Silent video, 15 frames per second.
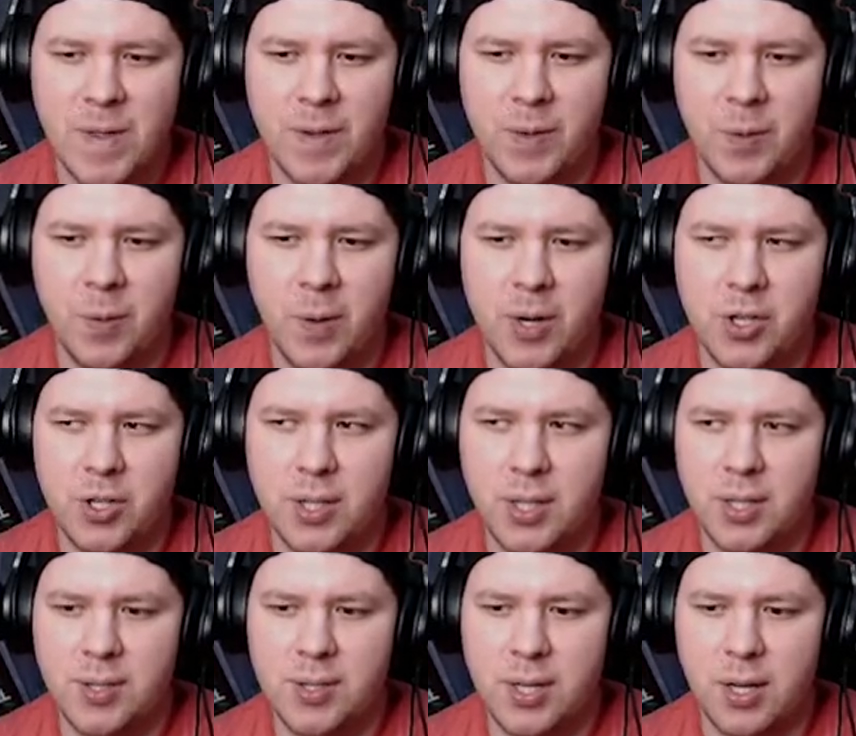The question
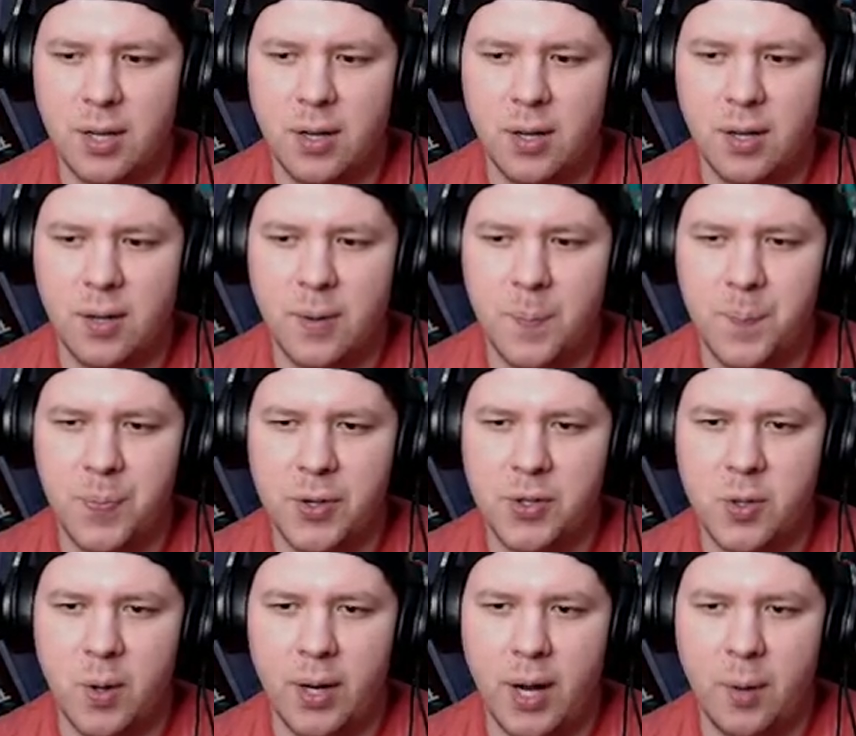is here,
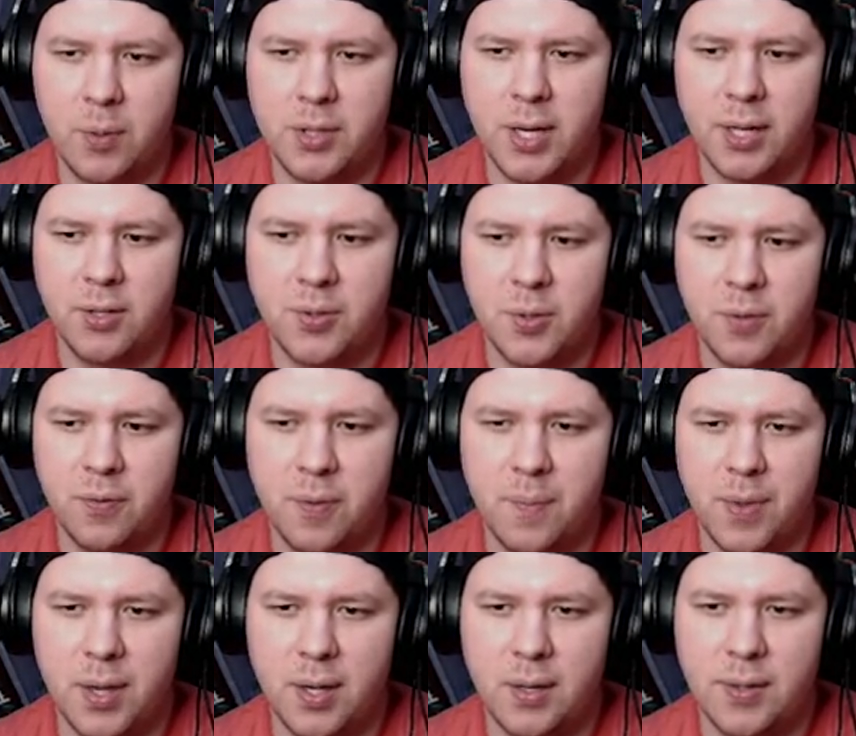so I would take two from
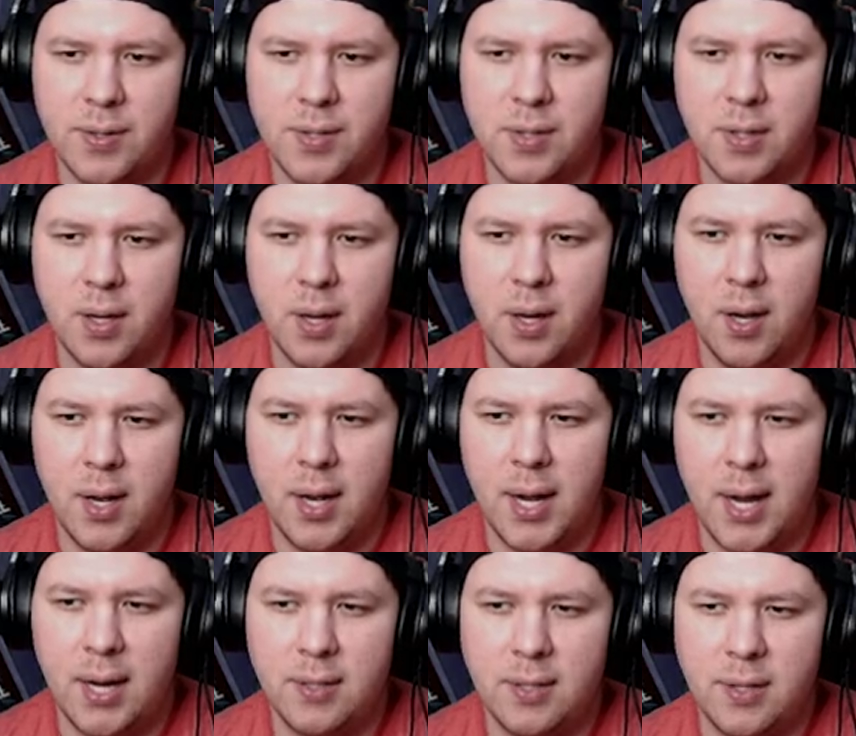this,
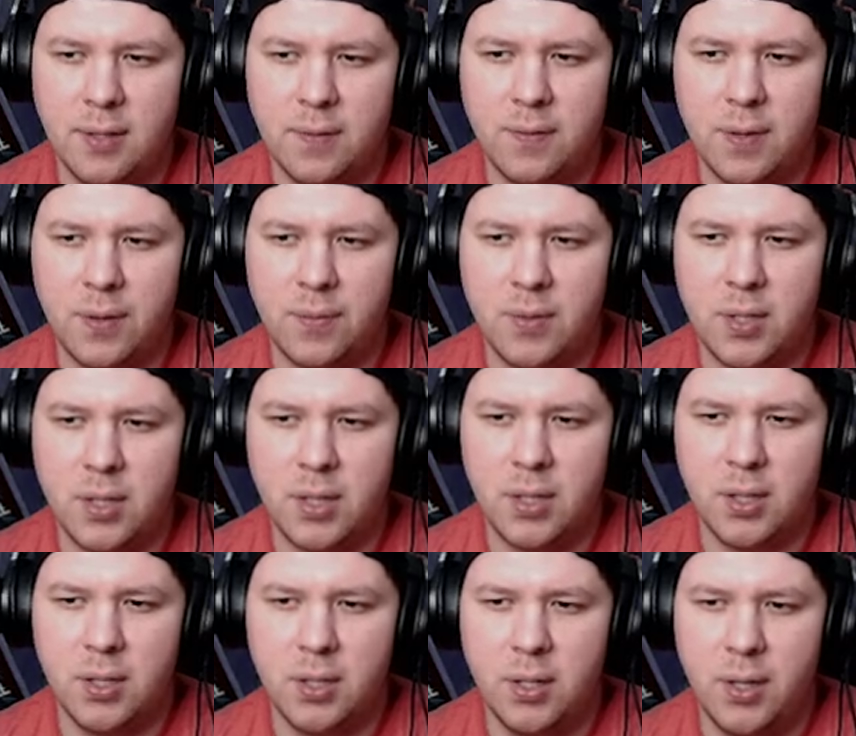
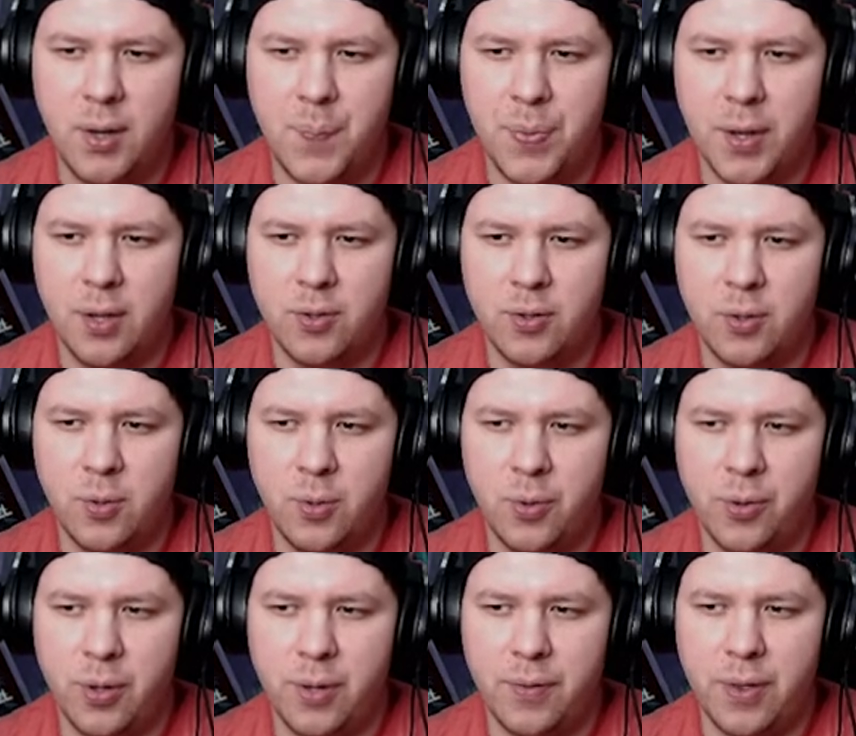1850 to
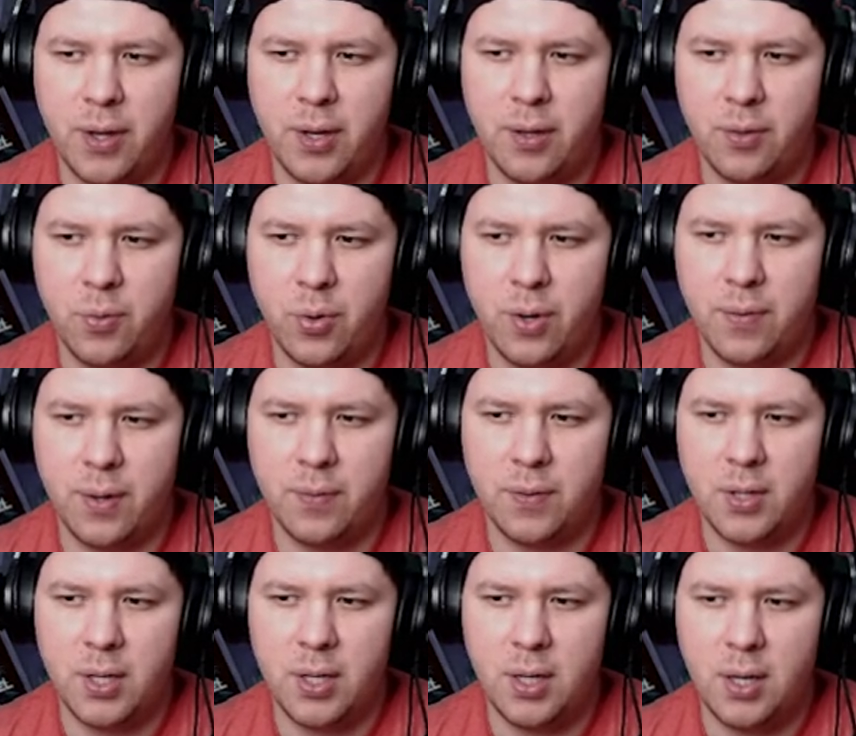
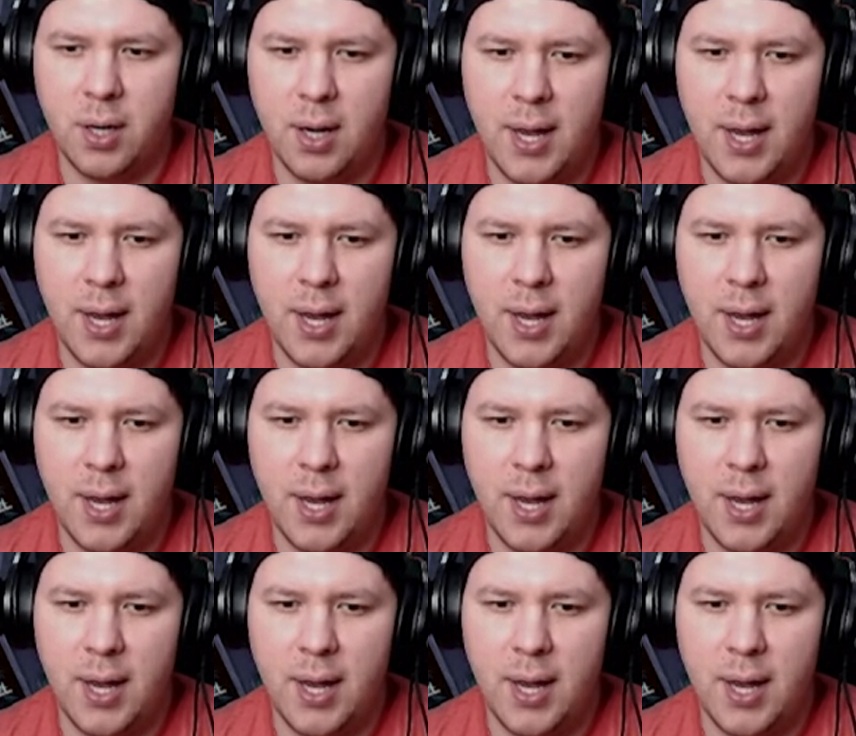350,